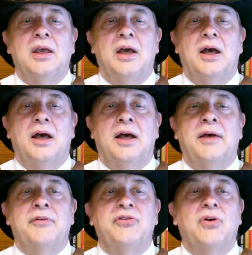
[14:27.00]

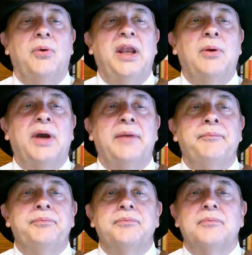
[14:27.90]
Uh, so anyway,
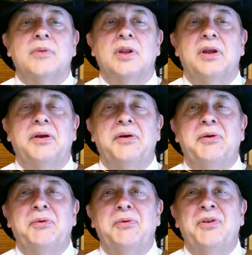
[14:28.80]

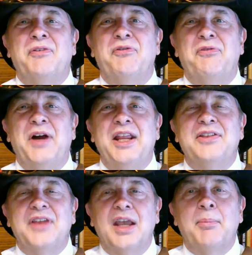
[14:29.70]
the funny
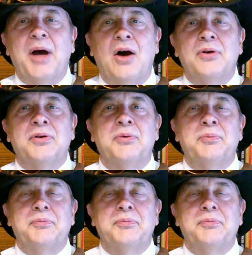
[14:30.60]
thing about